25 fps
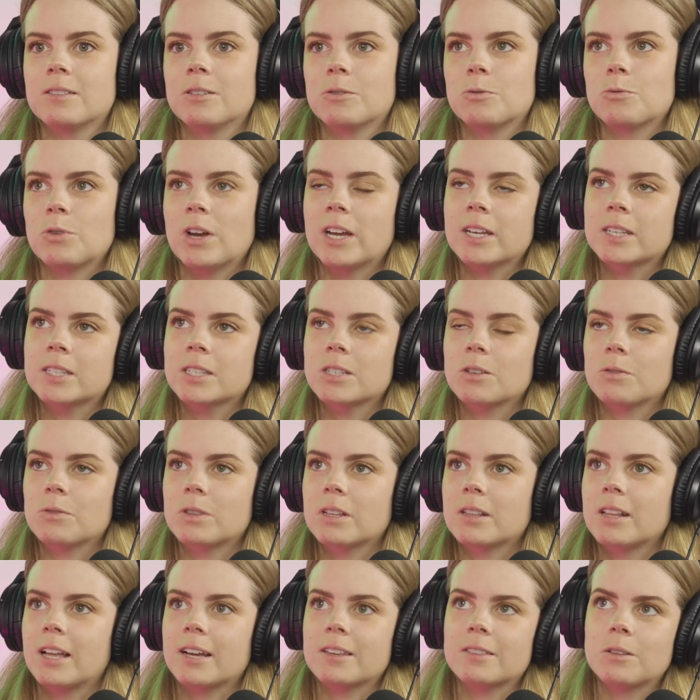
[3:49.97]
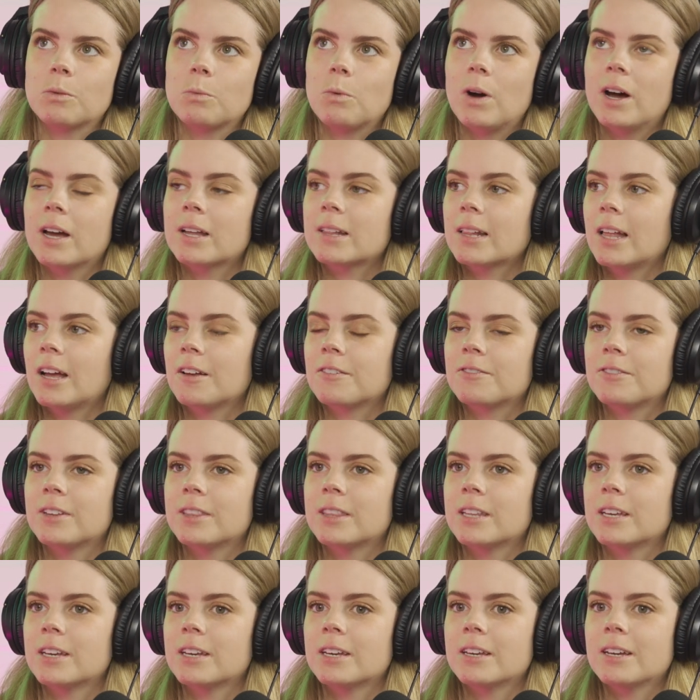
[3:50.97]
the rest of the wildlife
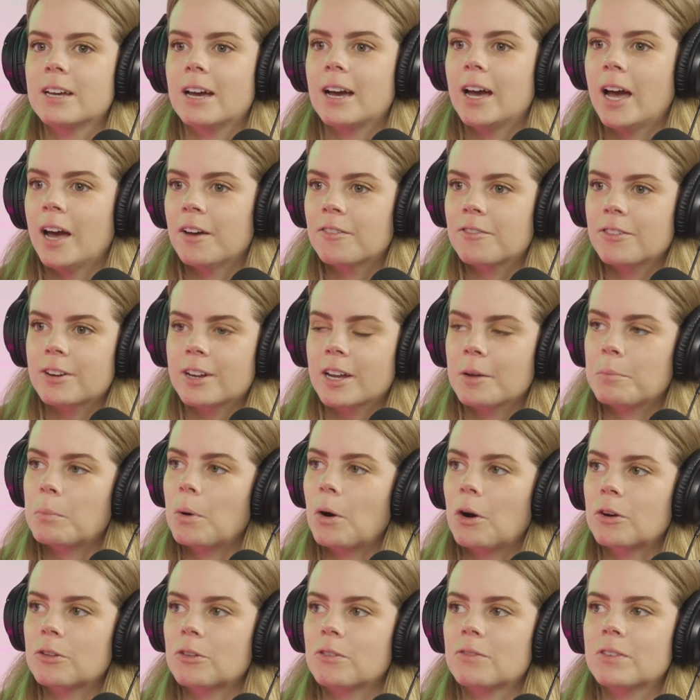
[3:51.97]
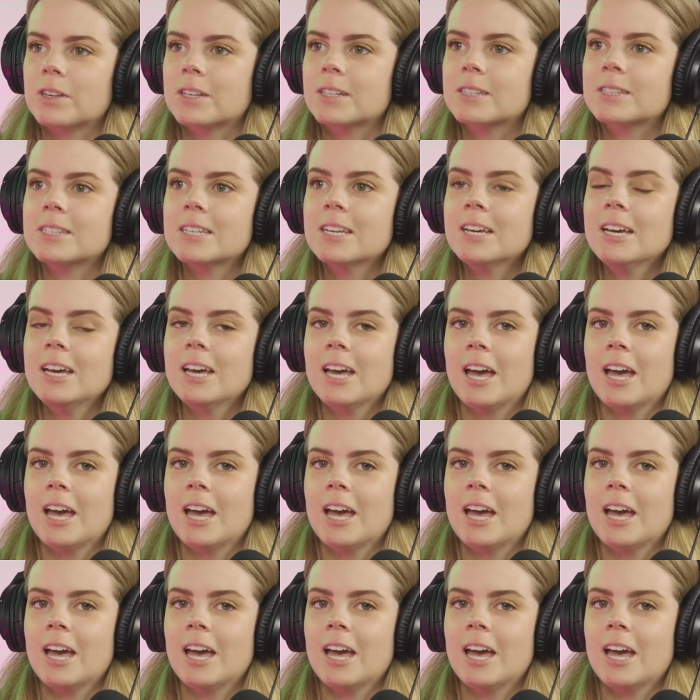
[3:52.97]
and the Africa part of it.